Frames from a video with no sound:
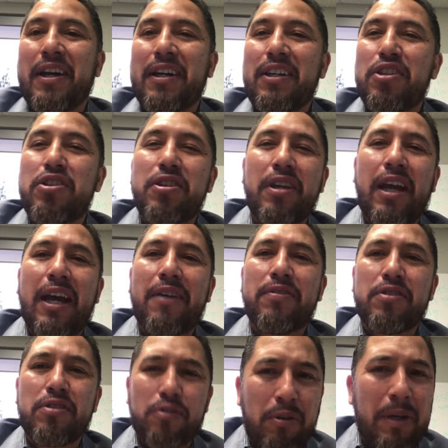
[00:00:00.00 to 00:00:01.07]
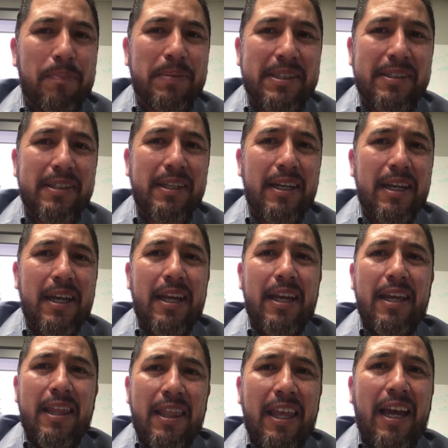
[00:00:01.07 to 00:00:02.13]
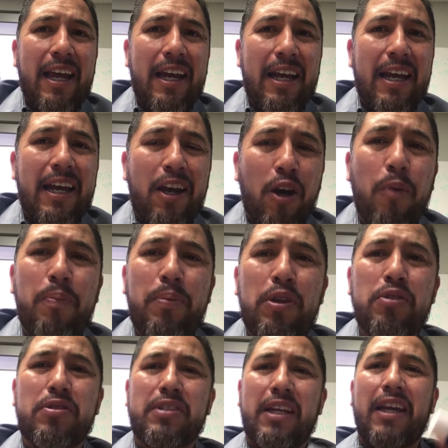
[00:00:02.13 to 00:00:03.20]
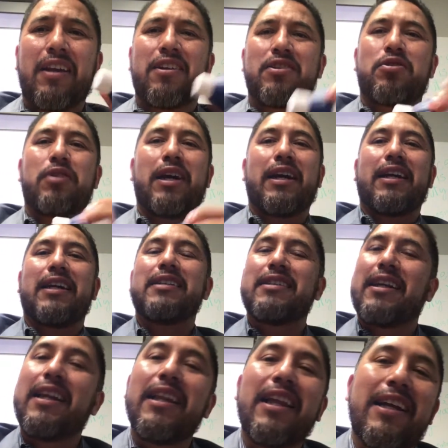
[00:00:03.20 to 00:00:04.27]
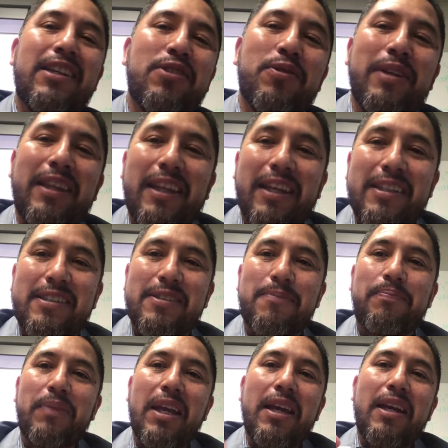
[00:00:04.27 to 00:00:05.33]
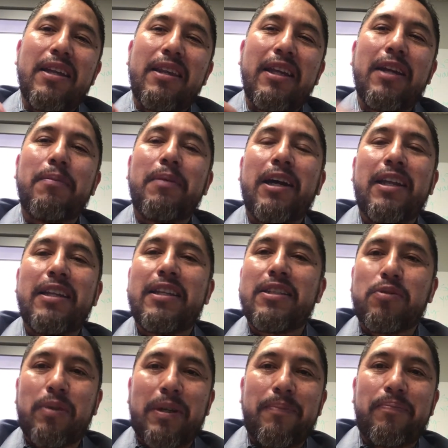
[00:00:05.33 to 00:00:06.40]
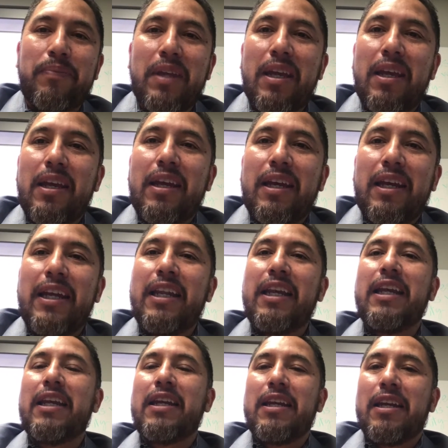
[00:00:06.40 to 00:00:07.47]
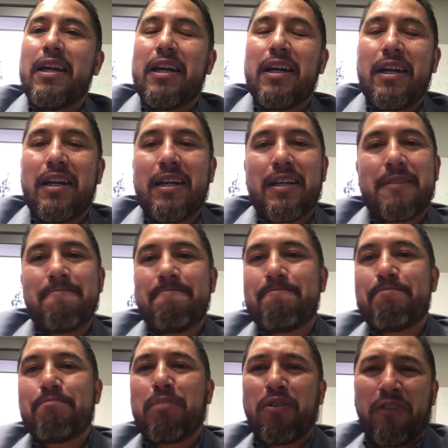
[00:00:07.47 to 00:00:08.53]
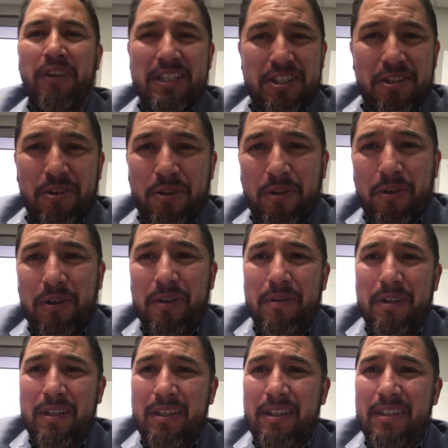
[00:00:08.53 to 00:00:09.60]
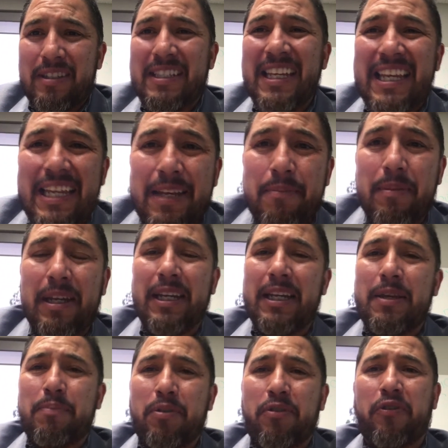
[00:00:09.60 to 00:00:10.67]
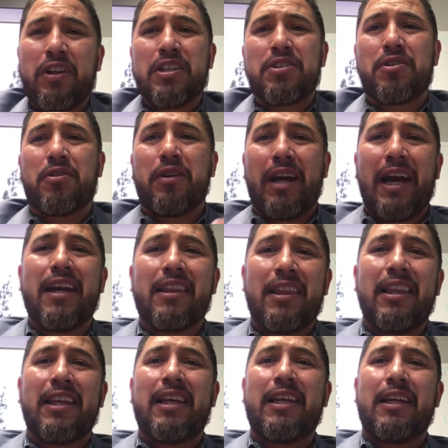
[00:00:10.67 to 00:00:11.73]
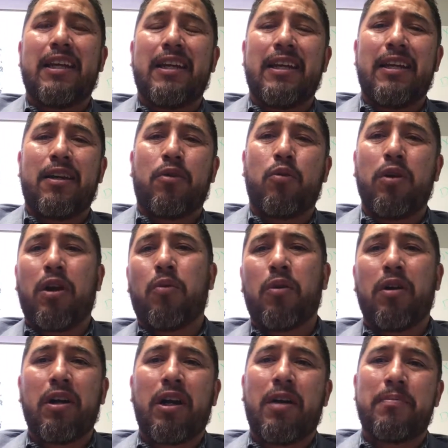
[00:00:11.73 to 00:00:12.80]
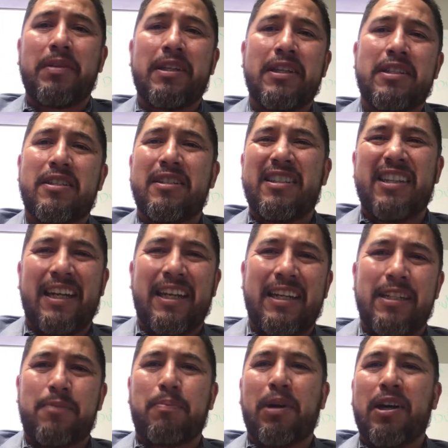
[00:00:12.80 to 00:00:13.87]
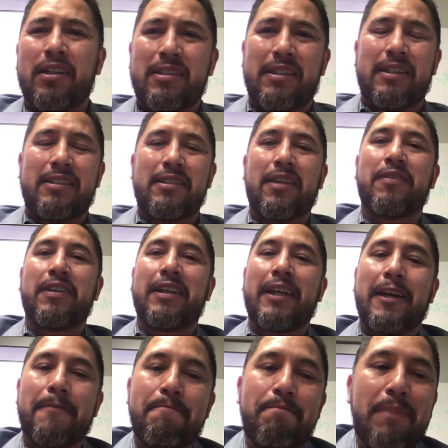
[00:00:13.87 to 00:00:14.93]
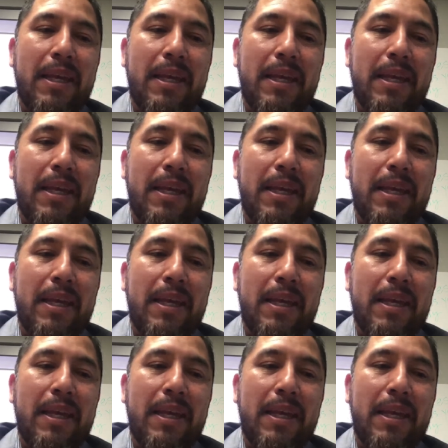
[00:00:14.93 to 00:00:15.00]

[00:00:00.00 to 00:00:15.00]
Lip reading: you should have scripts that help you stay on track. It's kind of like doing this. Think about it this way. Any professional team, any professional athlete in a one-on-one competition, tennis, boxing, stuff like that,